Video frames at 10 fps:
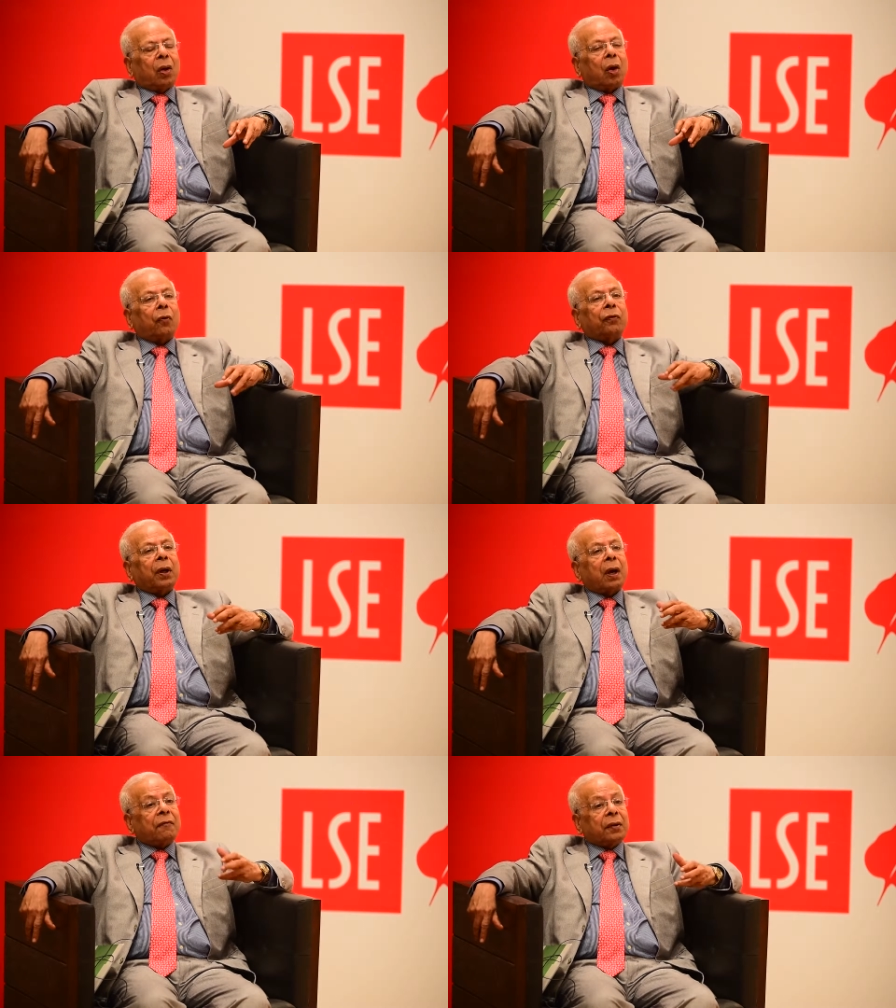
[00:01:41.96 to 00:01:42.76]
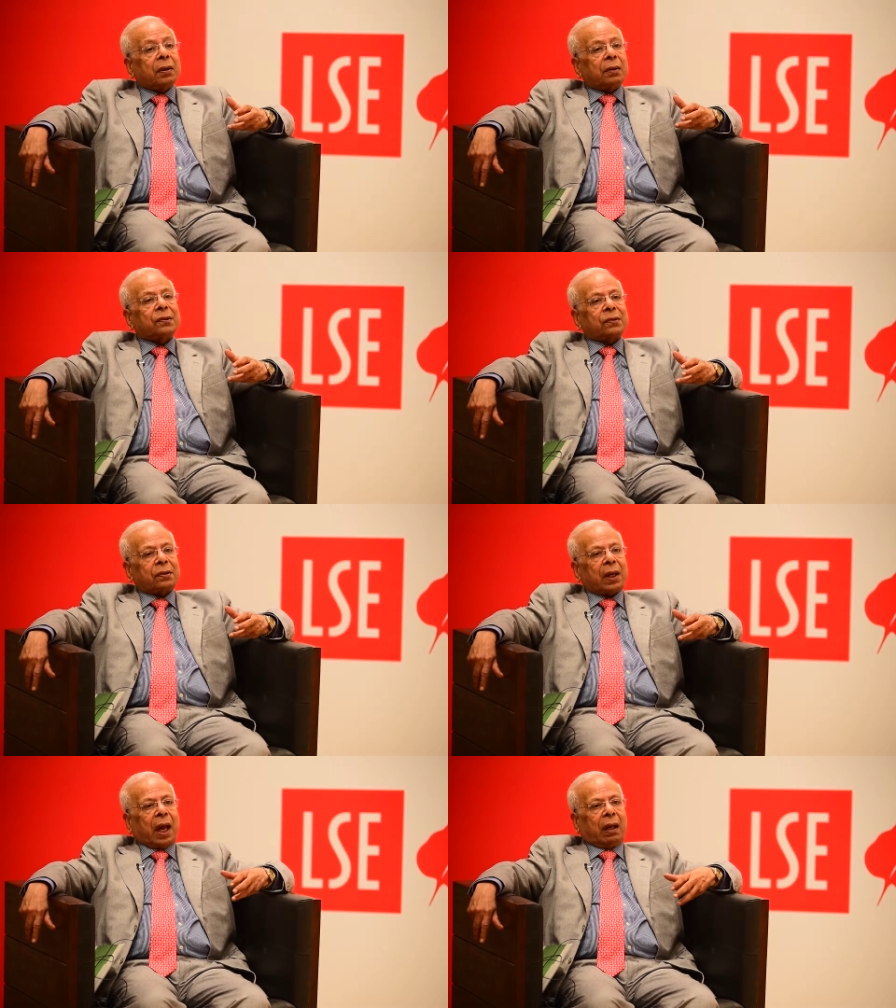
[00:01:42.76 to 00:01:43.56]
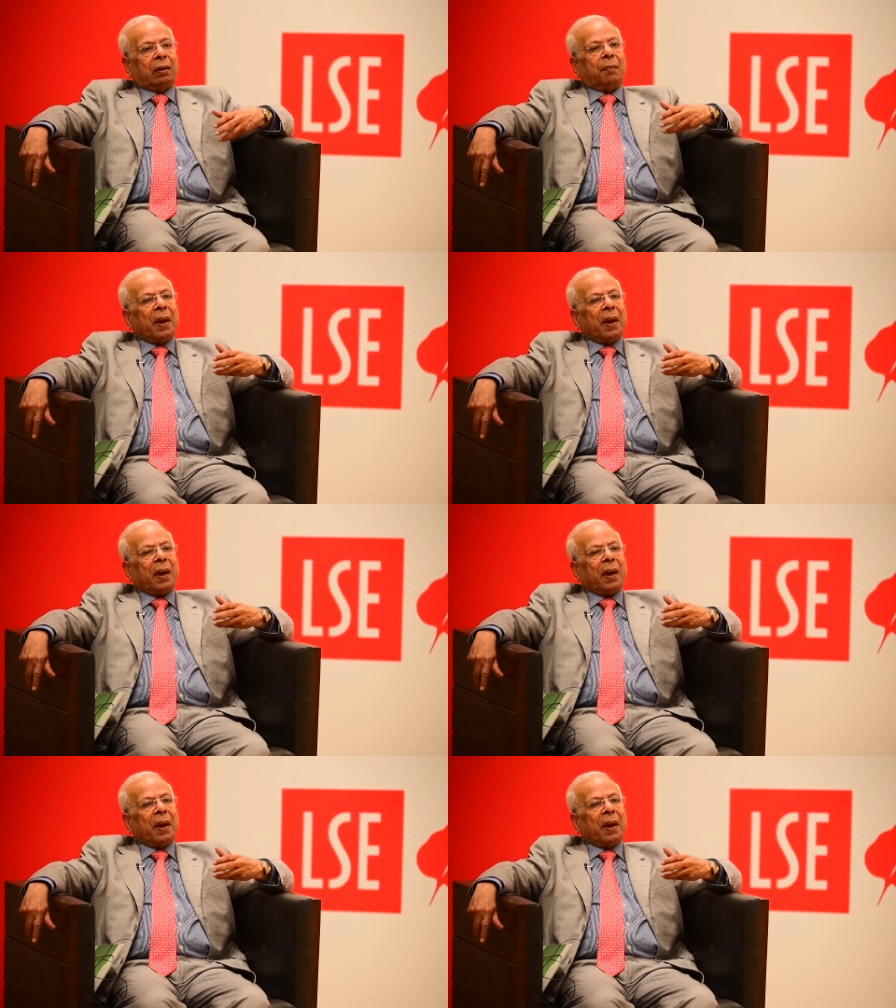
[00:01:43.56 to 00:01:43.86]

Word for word: on the governance and the